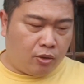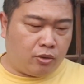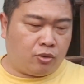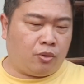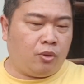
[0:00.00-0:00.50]

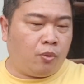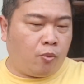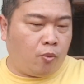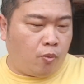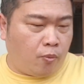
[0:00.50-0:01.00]
So
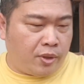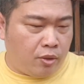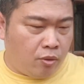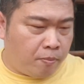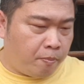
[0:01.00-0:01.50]
when
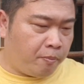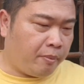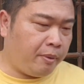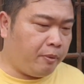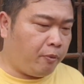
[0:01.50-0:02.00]
you
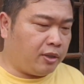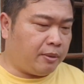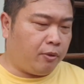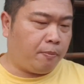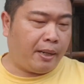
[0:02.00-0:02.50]
maybe, for
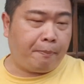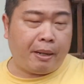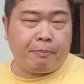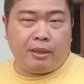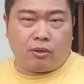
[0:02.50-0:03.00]
example, you play
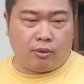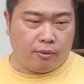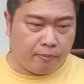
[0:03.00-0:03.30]
badminton,